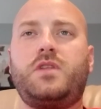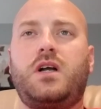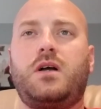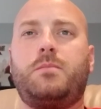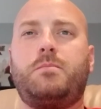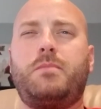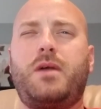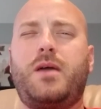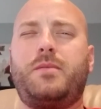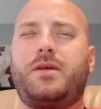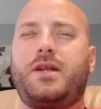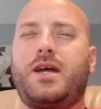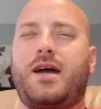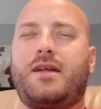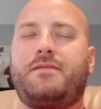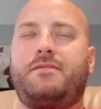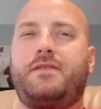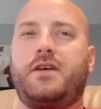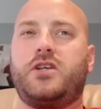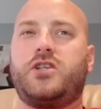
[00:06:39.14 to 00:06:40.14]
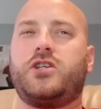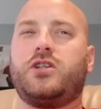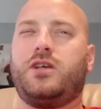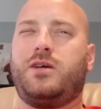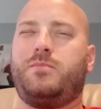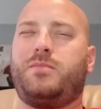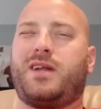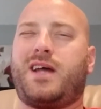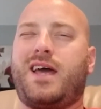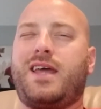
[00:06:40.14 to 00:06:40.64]
Maybe not officially,
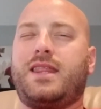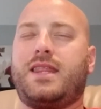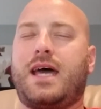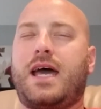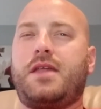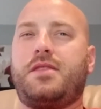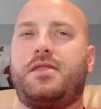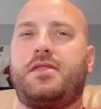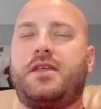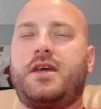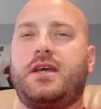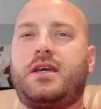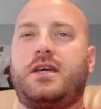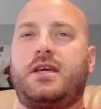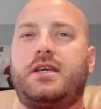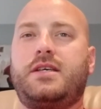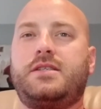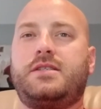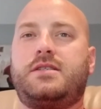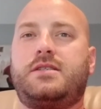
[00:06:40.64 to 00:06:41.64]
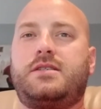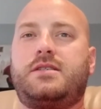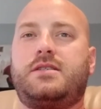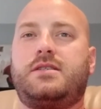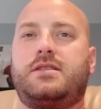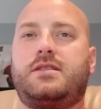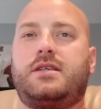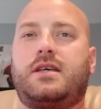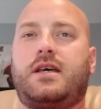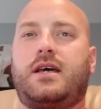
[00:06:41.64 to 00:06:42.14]
but I think he's
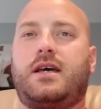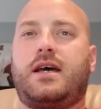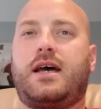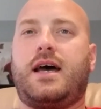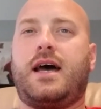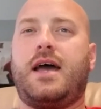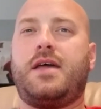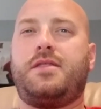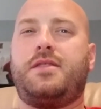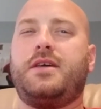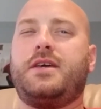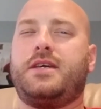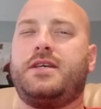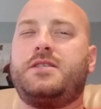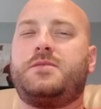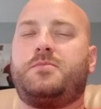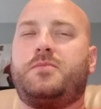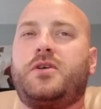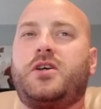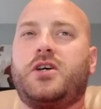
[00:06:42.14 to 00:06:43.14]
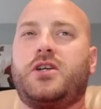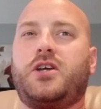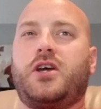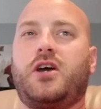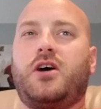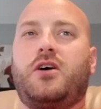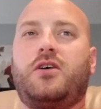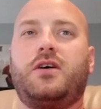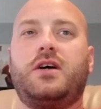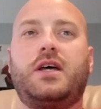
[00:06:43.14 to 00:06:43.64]
good to
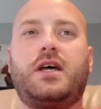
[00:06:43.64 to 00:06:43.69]
go.